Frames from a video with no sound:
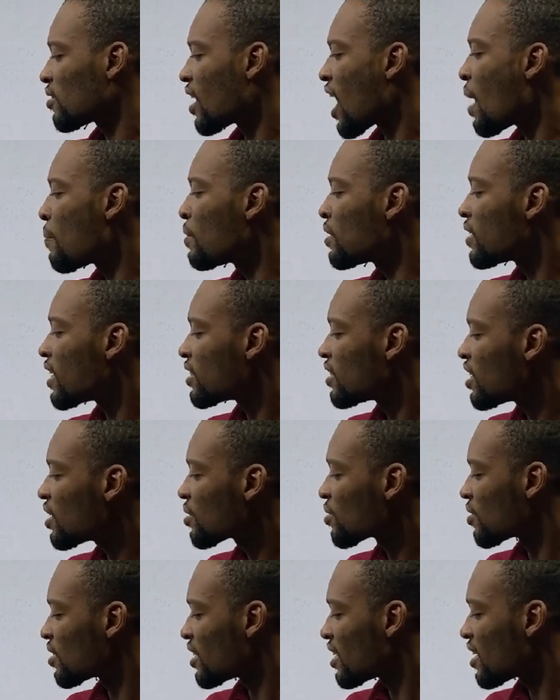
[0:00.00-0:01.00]

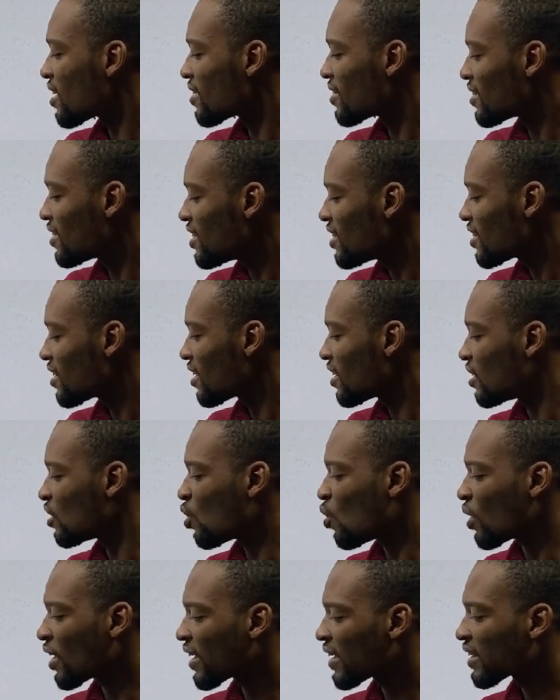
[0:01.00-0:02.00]
hybridization exists
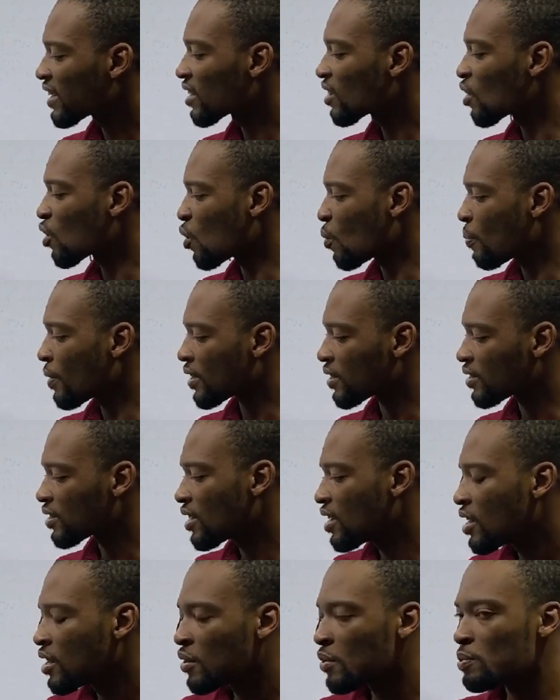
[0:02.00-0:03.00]
in organic compound.
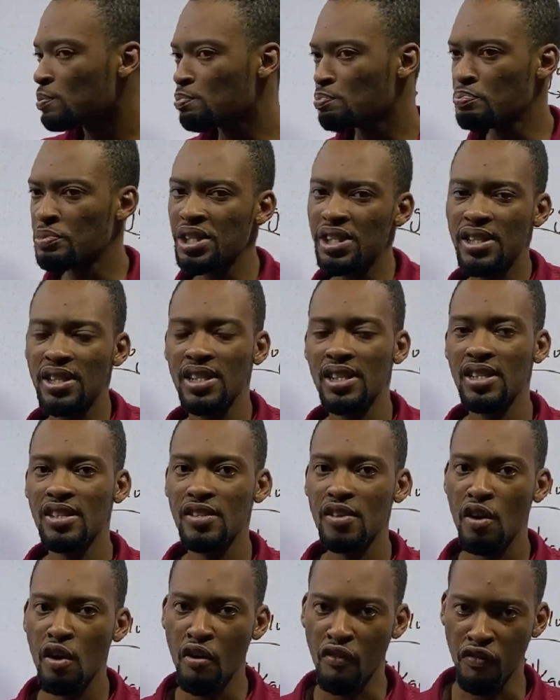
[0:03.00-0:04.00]

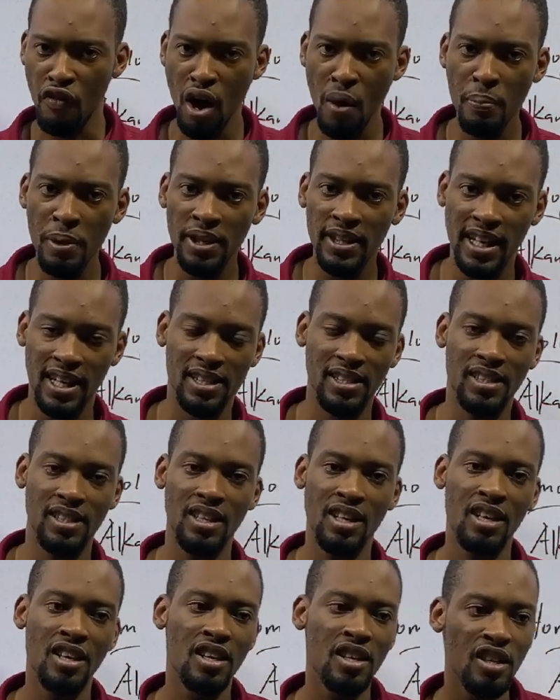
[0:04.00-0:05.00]
missing of orbitals.
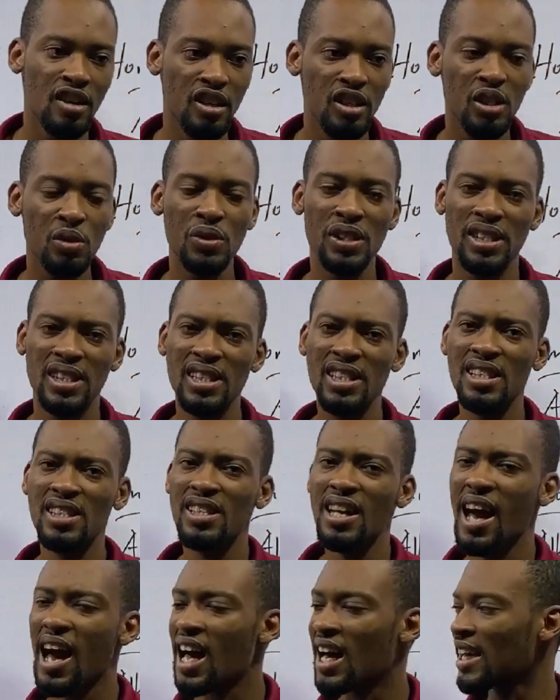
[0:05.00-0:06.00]
You will
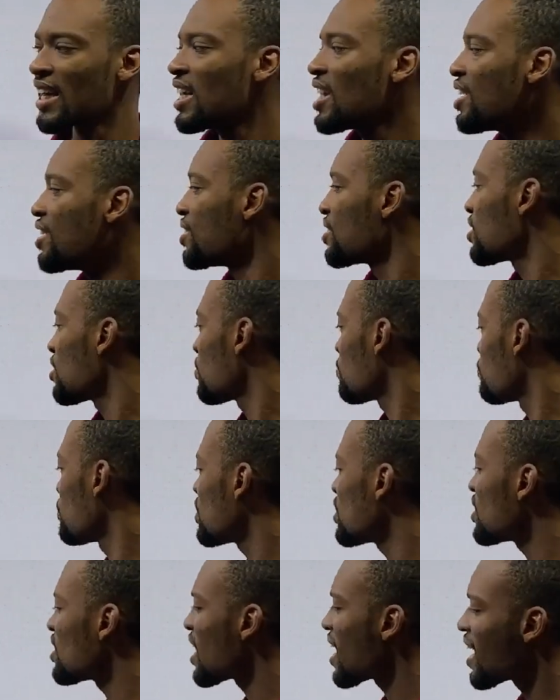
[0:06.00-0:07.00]
see alkanes
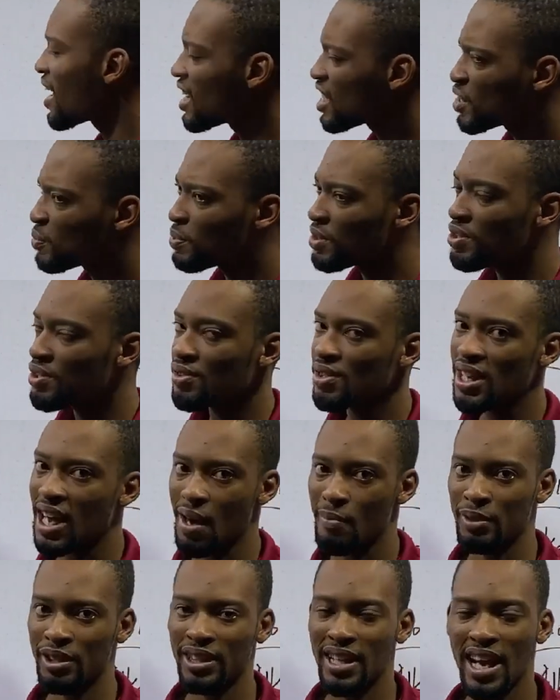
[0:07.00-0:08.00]
being sp3
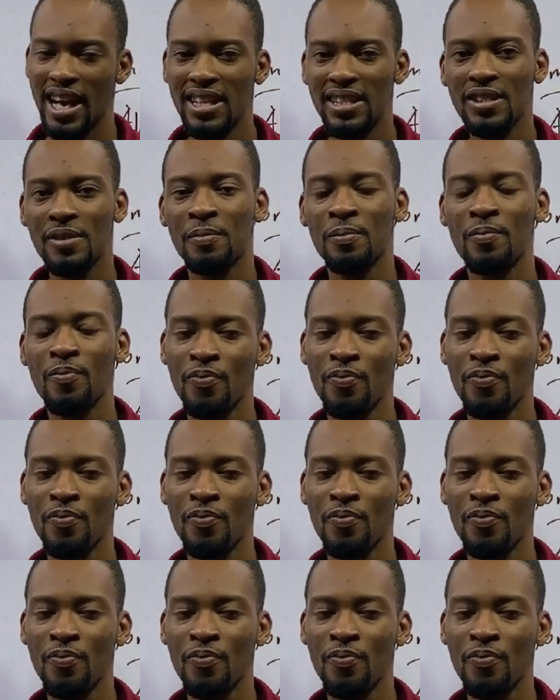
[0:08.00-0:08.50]
hybridized,